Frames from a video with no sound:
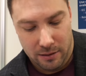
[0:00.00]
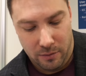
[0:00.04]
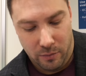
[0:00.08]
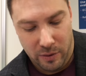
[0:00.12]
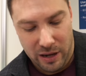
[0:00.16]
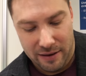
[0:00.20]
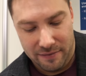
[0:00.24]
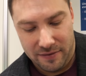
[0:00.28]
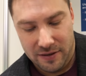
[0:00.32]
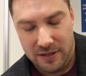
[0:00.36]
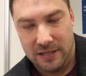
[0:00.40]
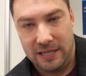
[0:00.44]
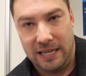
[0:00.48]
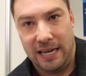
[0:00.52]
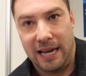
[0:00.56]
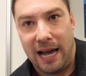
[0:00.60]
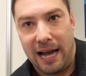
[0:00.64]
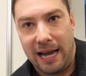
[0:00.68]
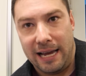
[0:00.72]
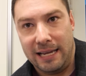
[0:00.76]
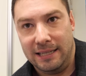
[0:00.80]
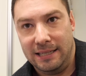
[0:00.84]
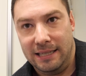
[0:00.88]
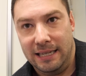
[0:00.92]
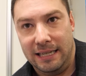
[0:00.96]
We have CI
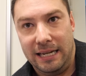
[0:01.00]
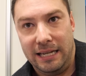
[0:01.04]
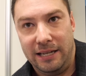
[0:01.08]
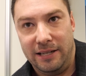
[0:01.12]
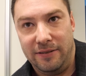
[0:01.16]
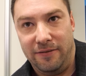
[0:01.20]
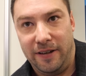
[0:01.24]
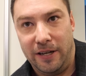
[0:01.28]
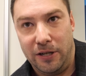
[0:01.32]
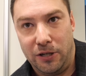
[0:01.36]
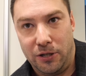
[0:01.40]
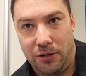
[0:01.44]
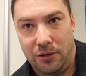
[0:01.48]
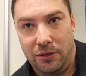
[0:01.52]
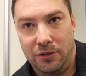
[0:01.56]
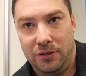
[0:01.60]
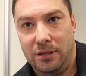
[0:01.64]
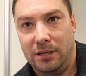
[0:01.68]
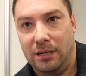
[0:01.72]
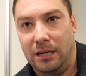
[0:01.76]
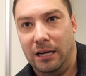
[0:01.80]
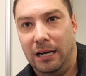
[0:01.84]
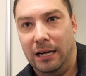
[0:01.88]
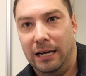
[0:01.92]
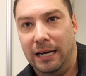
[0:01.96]
and CD
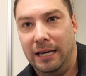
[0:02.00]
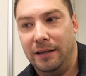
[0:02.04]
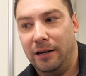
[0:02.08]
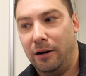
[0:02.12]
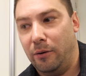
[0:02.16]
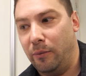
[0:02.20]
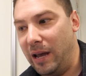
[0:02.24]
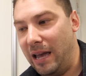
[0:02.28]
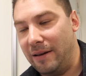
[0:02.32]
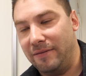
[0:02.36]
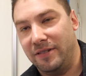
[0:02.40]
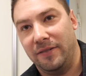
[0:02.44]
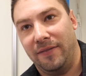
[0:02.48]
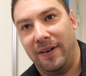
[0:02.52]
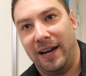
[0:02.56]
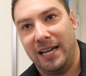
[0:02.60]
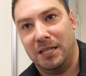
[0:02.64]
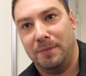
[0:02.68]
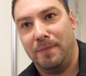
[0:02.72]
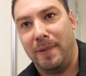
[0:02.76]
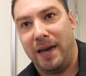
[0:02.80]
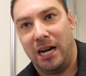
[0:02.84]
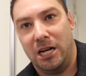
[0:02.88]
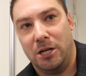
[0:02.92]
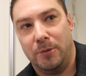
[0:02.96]
features in there. We have
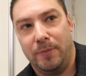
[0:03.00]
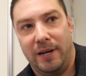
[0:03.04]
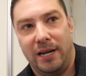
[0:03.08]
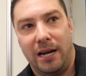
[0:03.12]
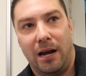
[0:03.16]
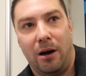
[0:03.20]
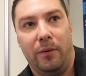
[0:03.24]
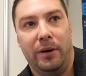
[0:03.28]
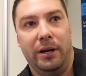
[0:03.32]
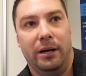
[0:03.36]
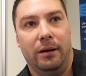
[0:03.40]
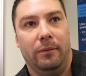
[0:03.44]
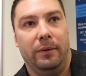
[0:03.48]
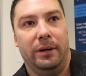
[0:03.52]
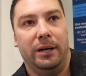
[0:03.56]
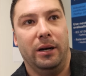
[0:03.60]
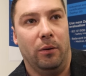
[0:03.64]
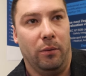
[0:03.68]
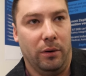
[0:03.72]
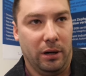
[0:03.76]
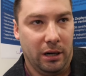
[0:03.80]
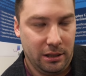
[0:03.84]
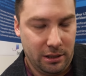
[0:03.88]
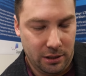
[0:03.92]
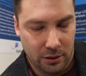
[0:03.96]
device management. Now we
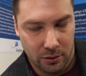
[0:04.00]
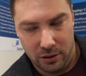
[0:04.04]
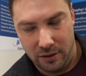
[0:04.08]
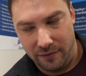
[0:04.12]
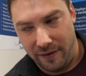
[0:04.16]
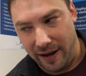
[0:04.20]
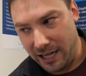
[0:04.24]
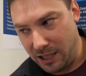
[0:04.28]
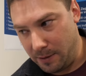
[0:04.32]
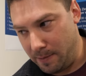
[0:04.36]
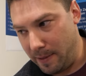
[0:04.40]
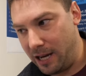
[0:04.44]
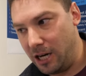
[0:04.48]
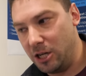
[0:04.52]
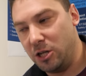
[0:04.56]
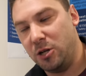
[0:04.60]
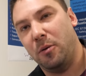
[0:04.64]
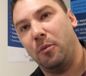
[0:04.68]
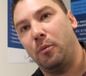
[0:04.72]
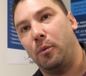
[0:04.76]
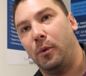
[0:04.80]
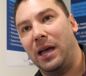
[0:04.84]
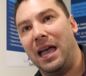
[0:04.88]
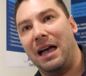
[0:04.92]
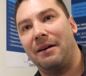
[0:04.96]
don't want to do device
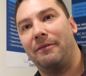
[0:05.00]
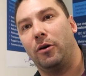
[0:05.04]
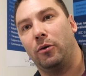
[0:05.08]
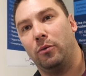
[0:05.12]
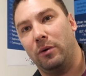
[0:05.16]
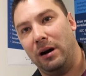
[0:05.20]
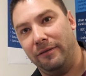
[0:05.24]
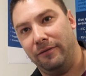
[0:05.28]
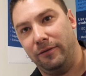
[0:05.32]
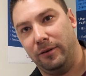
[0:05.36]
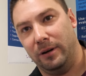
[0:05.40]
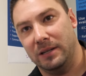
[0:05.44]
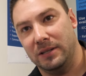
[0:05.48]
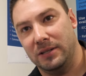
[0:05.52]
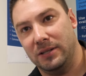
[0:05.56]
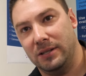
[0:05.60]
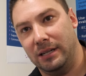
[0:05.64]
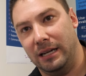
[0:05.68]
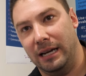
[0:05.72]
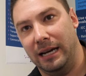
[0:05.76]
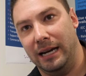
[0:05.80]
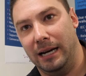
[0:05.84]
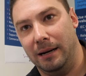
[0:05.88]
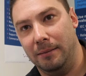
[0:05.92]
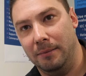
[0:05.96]
management, we have a reference
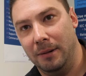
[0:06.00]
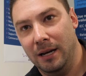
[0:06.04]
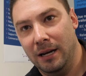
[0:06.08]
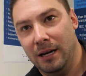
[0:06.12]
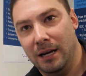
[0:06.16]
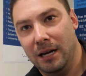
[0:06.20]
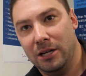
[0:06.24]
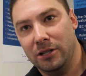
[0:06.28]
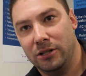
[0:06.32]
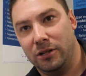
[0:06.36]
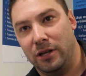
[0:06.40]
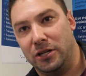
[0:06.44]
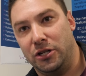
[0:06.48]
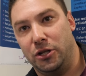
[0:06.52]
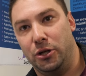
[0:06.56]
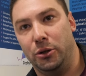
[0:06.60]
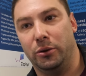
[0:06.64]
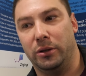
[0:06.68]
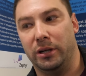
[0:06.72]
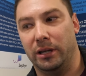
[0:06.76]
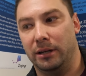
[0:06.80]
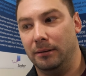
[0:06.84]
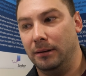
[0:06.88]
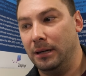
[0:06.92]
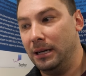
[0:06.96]
so that you
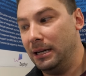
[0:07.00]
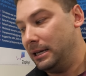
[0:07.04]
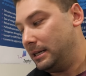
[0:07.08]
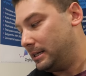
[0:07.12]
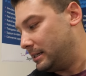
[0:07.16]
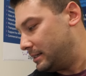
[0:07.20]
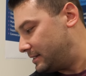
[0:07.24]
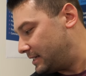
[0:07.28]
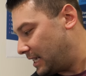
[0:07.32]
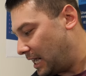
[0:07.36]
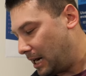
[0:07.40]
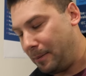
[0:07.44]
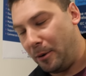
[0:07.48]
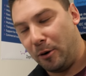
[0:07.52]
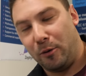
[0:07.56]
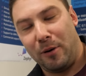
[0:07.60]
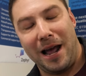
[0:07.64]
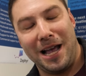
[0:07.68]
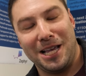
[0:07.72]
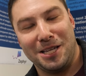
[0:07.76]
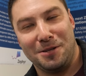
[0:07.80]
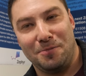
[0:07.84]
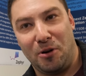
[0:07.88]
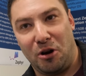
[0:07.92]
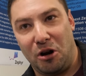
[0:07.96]
can set up a
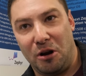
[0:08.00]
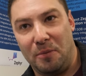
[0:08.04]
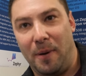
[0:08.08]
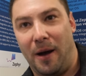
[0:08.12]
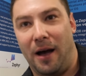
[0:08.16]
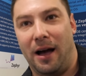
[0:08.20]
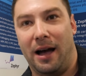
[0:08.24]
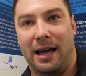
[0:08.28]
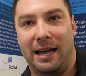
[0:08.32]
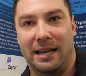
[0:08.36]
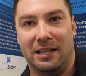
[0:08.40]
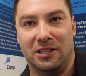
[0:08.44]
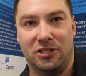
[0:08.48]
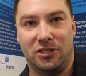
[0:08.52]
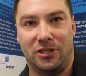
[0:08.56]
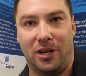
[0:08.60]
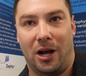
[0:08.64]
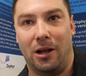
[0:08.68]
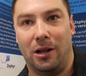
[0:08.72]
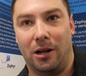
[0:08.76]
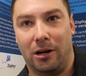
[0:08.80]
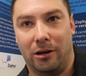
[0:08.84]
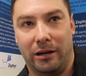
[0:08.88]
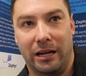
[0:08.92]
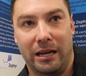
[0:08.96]
Raspberry Pi,
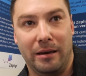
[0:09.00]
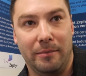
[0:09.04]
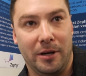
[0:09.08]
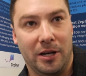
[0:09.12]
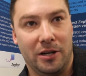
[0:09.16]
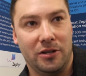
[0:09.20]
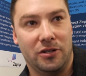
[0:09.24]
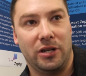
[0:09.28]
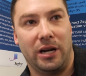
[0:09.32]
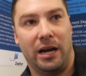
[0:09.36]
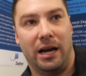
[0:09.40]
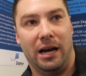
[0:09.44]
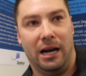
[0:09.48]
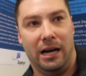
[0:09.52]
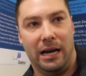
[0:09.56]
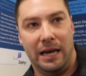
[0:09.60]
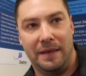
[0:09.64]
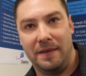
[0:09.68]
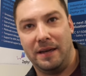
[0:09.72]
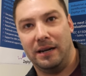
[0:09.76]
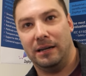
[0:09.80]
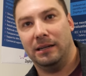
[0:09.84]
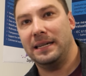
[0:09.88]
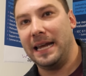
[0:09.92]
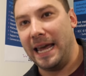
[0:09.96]
install our image,
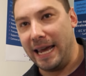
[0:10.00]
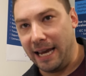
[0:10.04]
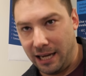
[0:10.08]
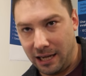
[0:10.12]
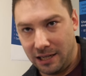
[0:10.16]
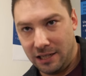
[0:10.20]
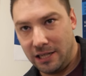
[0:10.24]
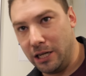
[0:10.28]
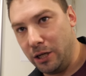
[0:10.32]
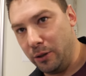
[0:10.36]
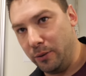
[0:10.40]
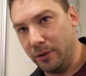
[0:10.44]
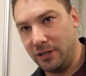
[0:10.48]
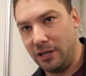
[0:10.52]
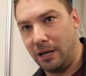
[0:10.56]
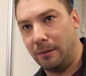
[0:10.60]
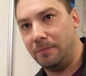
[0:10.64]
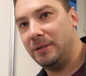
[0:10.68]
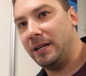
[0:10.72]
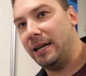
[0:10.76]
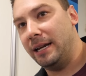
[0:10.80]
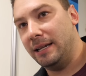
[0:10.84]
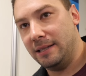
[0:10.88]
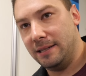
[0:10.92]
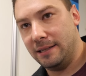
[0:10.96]
and then take continuous
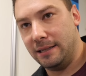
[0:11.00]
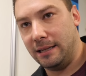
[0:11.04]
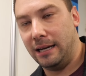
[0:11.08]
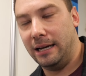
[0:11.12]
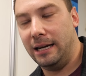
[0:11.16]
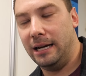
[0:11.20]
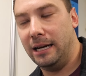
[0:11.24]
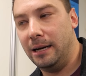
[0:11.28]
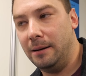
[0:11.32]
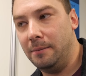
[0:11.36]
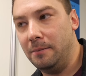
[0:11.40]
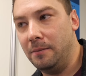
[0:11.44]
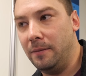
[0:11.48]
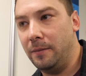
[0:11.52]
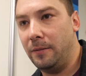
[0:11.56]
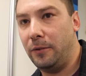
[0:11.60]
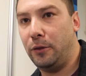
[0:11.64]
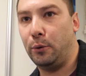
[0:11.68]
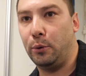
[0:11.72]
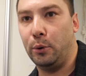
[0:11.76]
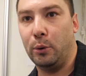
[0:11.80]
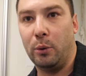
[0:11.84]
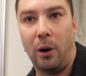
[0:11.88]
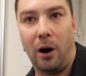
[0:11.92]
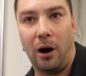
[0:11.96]
updates
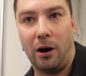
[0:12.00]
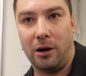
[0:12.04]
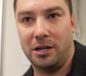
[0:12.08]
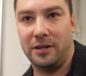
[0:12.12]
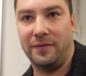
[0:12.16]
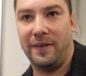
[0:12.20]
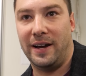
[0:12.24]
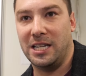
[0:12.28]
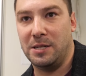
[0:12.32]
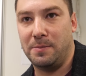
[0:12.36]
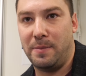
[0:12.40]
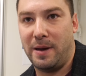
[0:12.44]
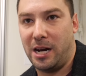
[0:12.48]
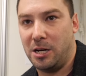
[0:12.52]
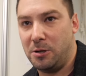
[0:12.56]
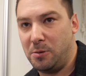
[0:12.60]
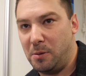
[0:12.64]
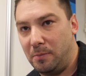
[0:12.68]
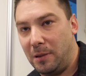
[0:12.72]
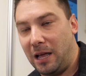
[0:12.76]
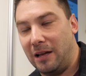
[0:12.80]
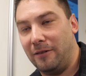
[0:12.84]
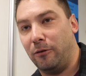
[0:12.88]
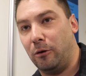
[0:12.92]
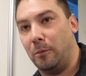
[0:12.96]
through our device
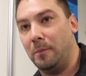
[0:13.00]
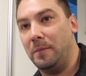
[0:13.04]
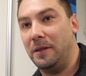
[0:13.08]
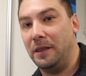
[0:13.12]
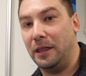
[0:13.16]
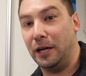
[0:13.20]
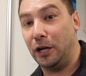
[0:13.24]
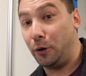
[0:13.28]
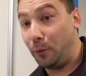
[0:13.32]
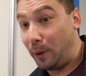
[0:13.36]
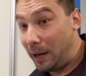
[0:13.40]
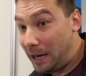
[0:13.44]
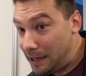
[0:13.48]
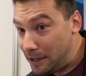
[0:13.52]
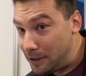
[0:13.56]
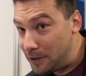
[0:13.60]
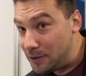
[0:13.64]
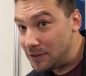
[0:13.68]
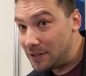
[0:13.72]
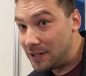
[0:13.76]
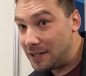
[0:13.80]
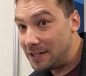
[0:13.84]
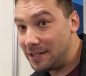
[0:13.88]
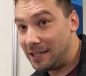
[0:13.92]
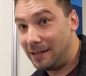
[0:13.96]
management platform. The great
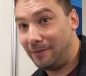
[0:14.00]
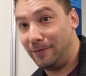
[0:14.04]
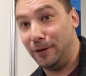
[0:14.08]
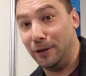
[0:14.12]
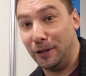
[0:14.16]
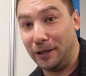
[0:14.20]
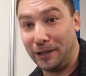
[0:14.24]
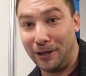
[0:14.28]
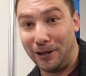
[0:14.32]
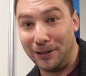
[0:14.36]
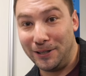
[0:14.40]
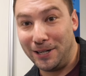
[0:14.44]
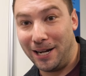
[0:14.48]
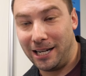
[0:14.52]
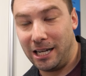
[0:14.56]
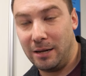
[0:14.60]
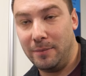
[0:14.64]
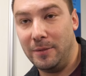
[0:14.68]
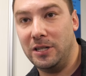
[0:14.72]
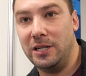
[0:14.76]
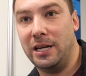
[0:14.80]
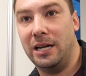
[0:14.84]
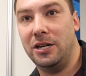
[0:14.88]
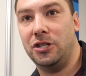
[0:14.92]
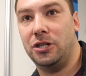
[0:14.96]
news is, if you look at our
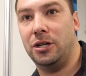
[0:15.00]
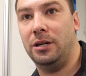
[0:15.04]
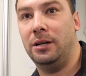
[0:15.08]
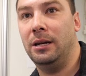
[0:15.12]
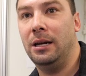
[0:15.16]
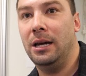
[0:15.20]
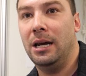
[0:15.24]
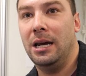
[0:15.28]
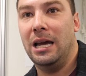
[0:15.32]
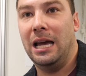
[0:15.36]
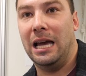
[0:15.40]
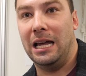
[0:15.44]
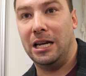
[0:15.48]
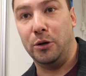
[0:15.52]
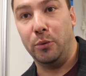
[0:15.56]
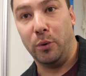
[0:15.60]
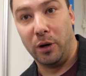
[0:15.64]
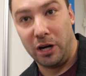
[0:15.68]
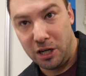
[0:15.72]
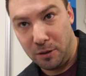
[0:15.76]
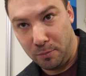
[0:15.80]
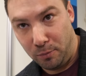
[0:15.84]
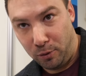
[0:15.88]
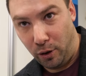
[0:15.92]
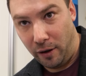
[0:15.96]
documentation and you
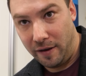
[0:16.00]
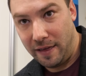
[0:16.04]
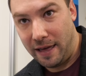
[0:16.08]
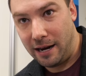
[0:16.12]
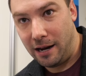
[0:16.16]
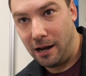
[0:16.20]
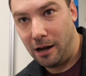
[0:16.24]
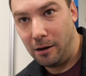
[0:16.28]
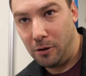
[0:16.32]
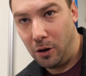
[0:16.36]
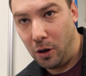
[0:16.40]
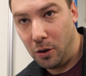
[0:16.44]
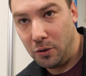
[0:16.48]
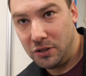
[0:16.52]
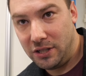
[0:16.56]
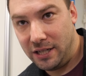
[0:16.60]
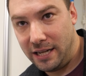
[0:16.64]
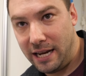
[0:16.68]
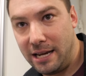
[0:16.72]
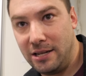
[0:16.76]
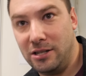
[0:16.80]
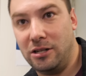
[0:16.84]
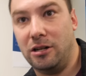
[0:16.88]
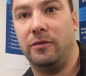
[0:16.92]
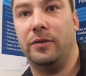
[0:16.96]
want to deploy that
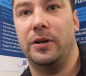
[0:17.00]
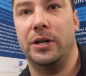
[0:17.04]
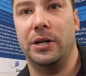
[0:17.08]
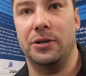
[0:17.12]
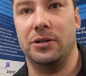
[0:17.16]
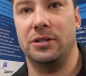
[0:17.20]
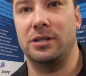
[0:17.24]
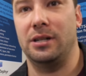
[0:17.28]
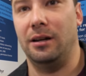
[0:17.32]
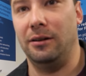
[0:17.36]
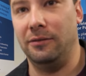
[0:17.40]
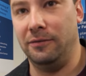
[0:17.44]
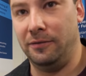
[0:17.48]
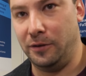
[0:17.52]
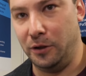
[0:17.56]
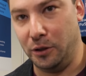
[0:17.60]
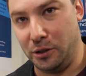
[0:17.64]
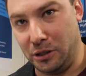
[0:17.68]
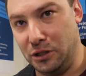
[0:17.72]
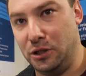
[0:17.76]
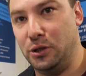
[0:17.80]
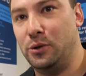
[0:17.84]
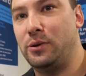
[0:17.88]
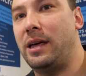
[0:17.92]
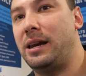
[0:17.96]
OTA server yourself, you
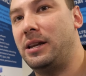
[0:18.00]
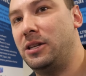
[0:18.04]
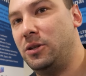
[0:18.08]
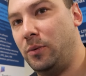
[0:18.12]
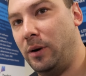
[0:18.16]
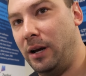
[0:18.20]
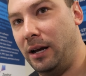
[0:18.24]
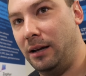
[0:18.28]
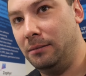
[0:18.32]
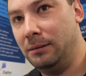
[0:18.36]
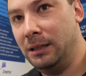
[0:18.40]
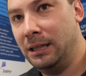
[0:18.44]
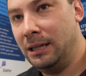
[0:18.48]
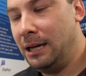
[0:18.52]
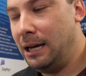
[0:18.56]
can do that as well.